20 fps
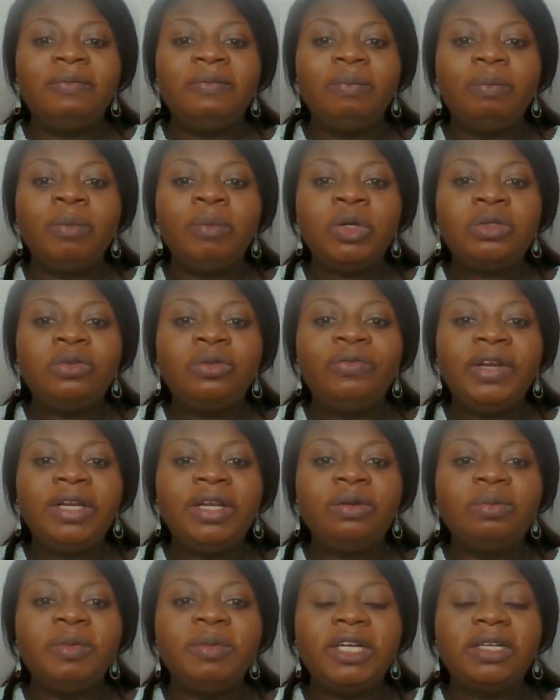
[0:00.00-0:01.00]
Motor
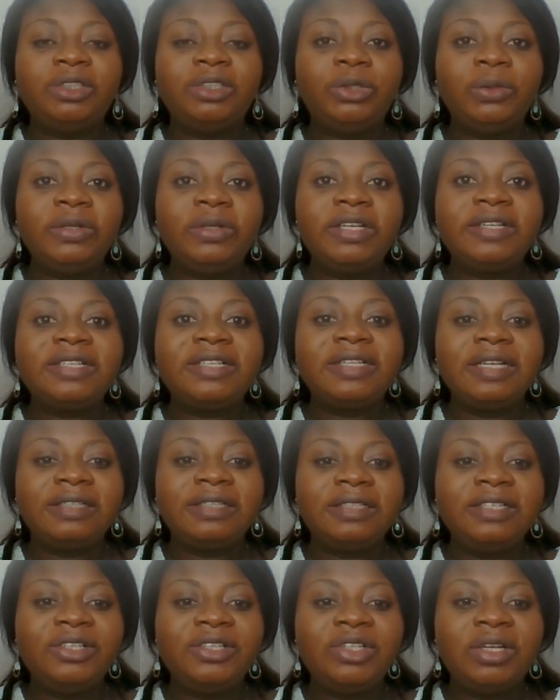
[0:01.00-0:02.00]
vehicle mechatronics
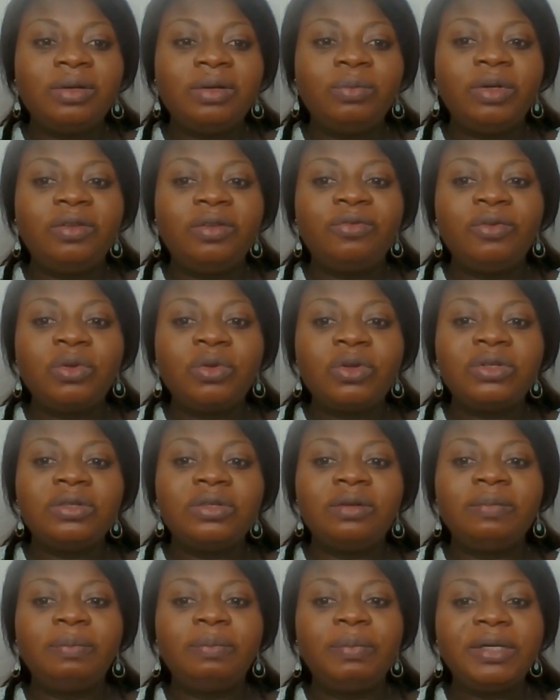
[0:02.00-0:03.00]
technician with a focus
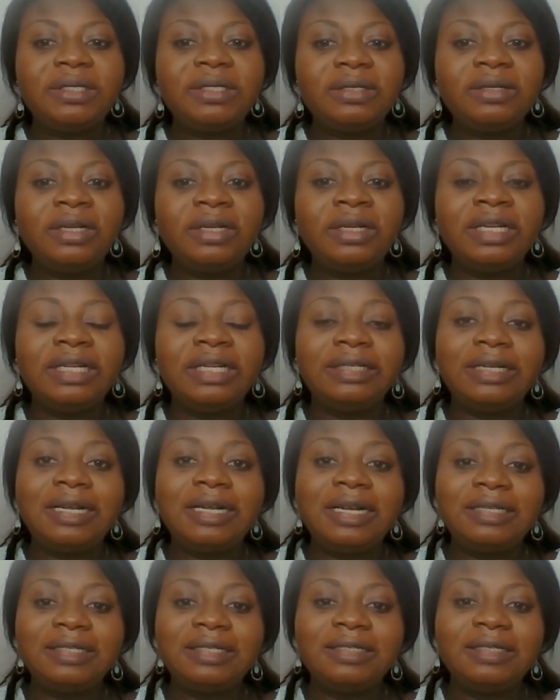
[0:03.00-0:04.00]
on personal and
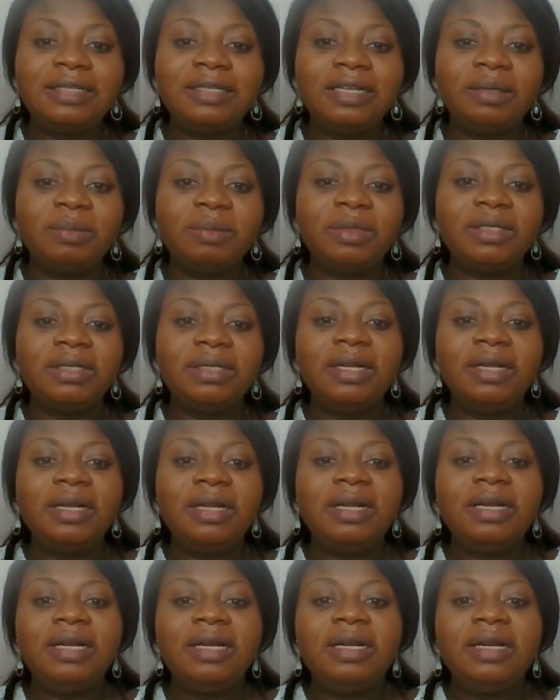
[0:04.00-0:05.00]
car systems.
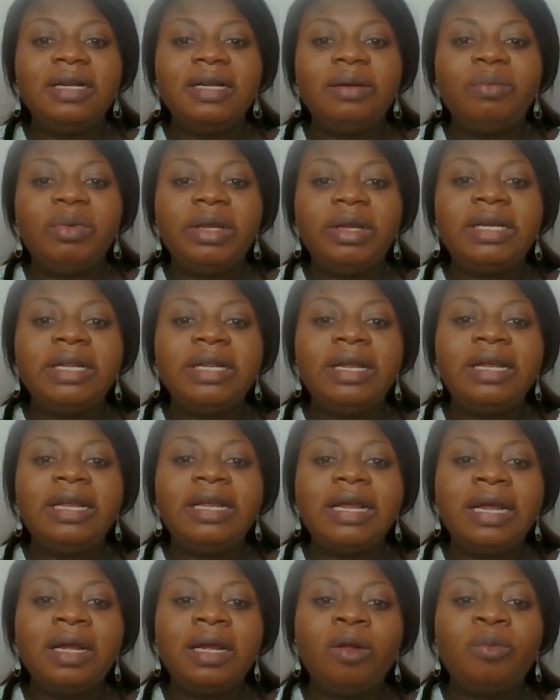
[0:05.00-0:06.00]

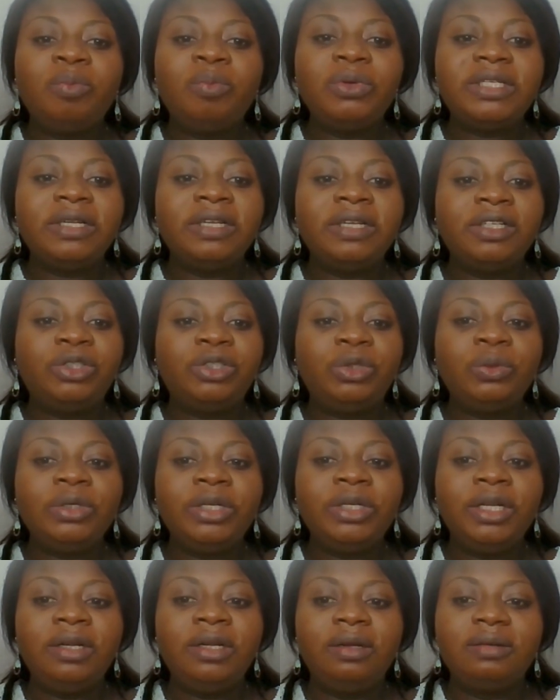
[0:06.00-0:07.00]
They help with
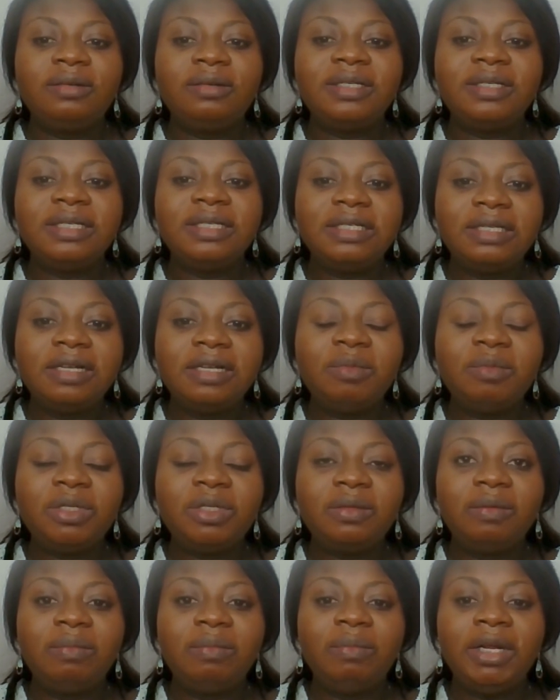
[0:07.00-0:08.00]
electronic
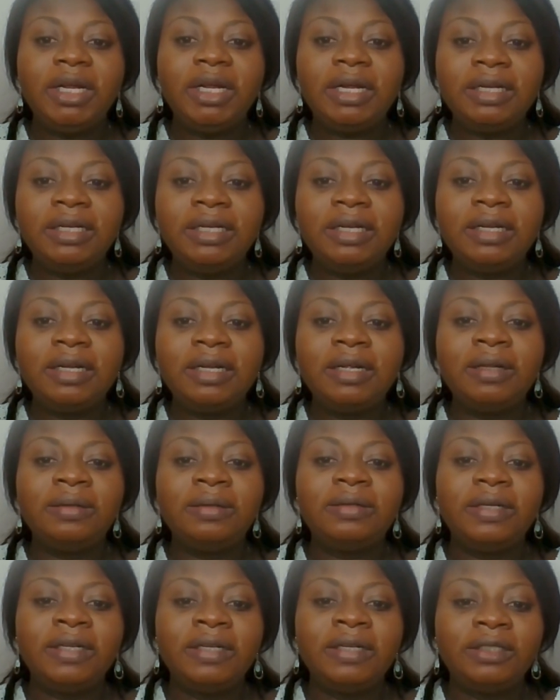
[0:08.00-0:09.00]
systems,
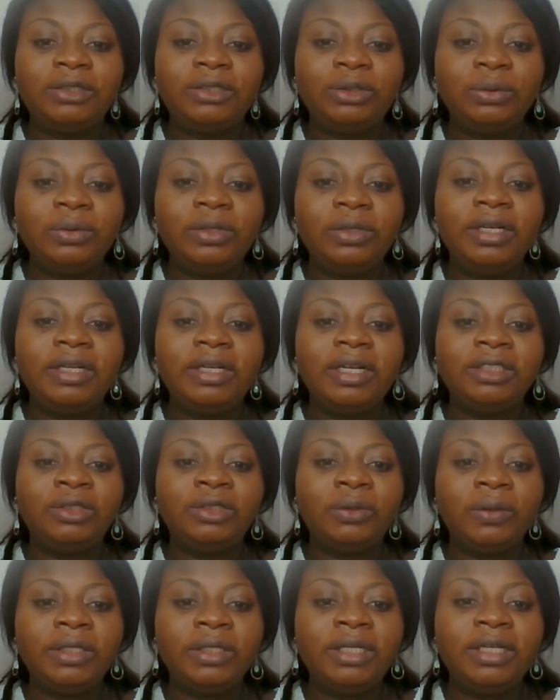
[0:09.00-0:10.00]
mechanical, electronic,
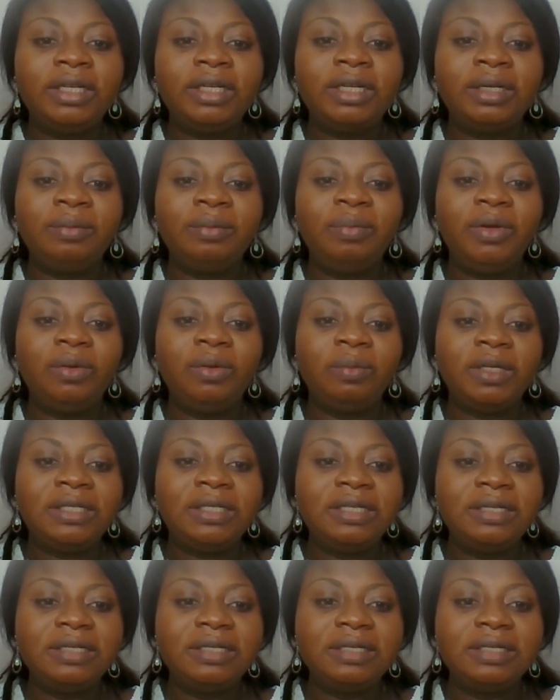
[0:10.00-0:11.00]
hydraulic, and
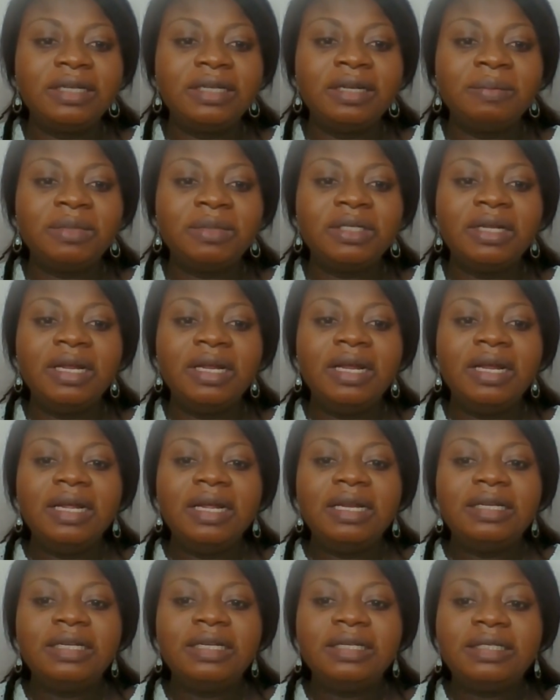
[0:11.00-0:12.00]
pneumatic systems.
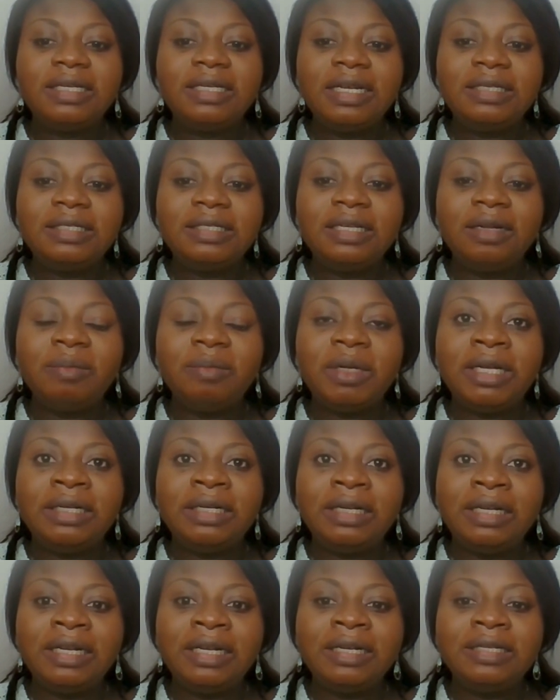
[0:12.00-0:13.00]
They test them,
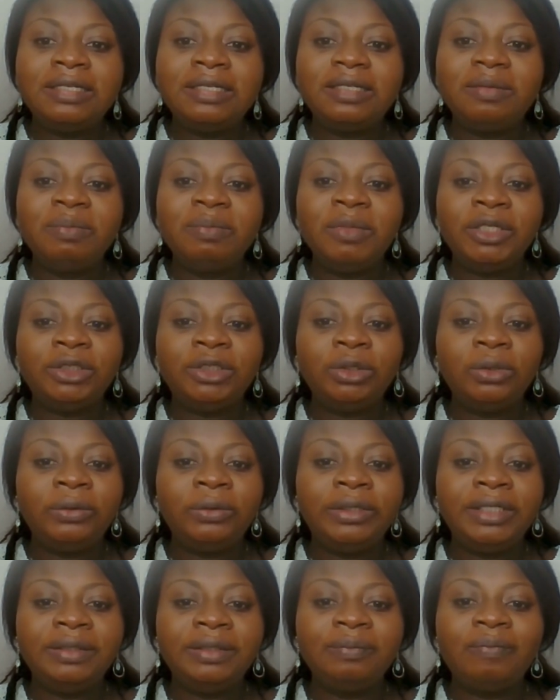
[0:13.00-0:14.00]
analyze,
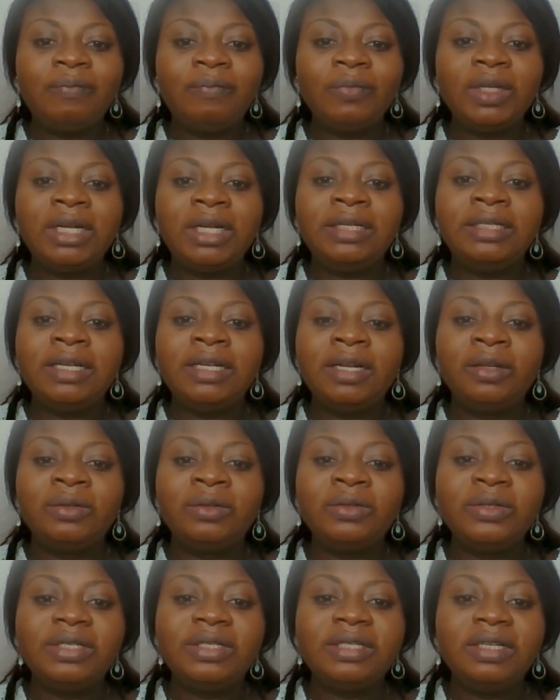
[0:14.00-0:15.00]
measuring, and
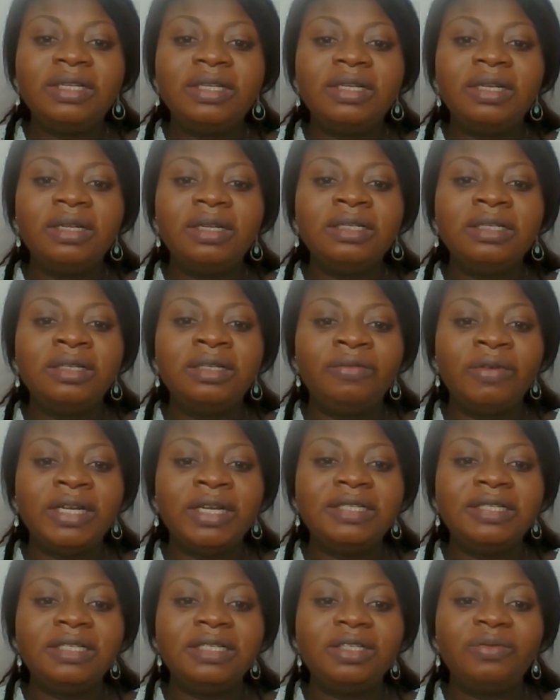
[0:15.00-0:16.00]
diagnostic
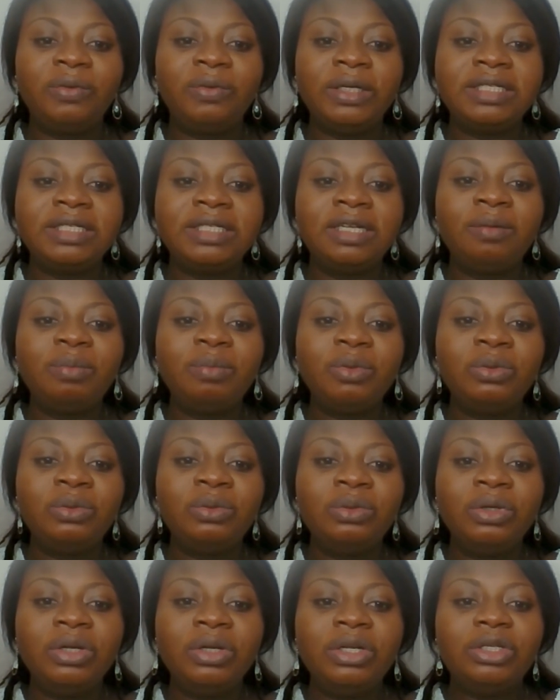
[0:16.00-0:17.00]
devices. For
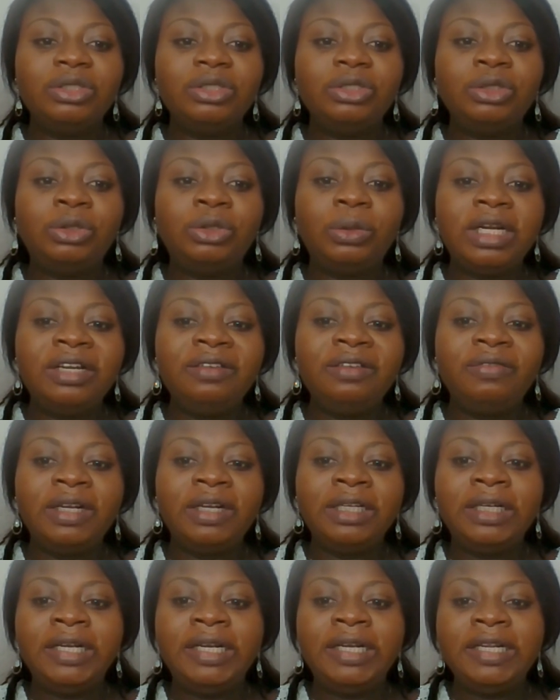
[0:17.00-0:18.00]
example, drive
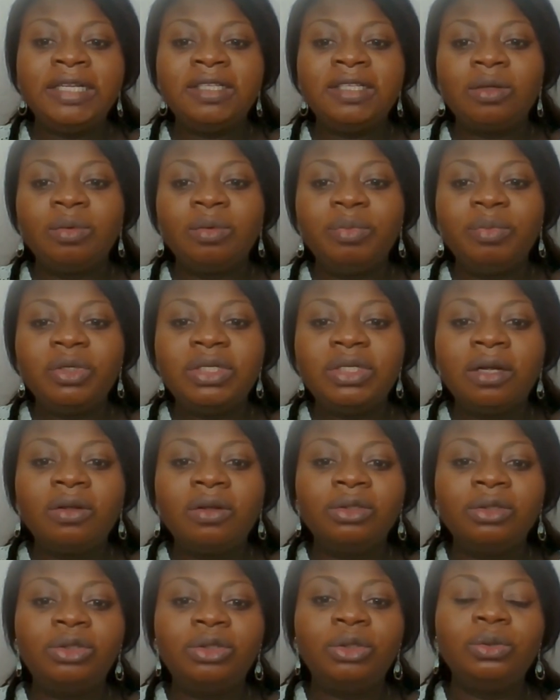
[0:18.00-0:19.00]
aggregates,
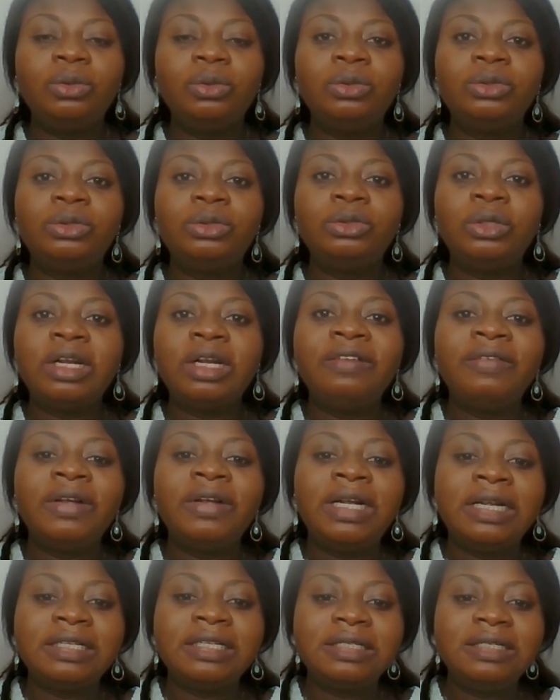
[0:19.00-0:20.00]
computer-controlled
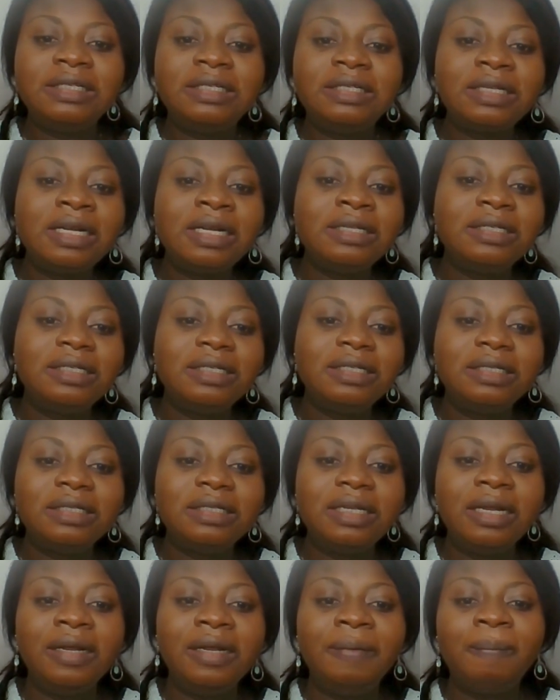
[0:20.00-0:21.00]
driver assistance
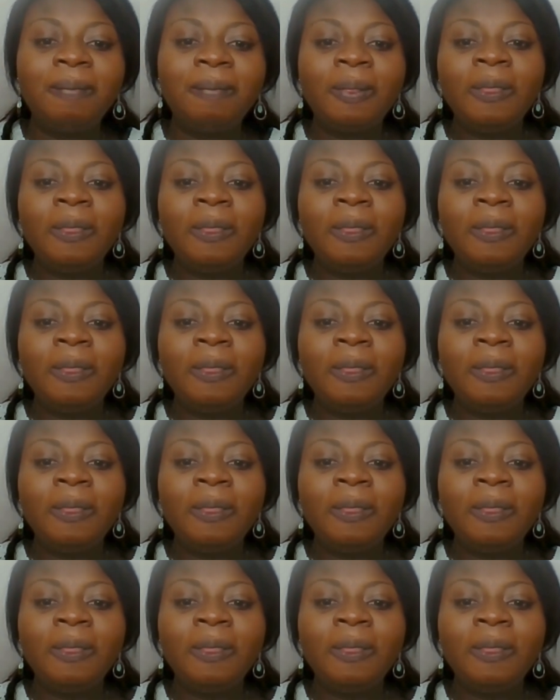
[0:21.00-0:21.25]
system.